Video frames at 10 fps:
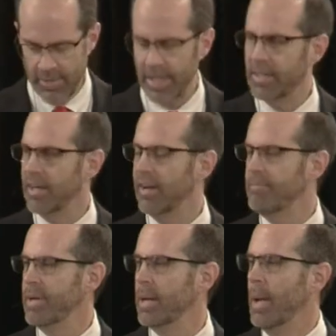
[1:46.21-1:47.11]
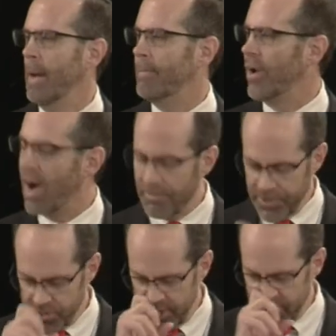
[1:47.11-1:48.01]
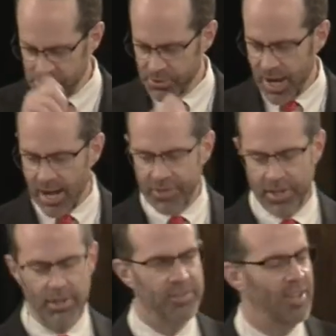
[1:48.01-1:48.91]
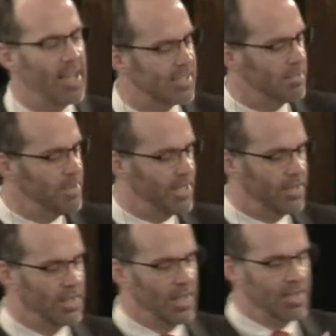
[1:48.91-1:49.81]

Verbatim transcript: that there have been prophecies throughout the Old Testament and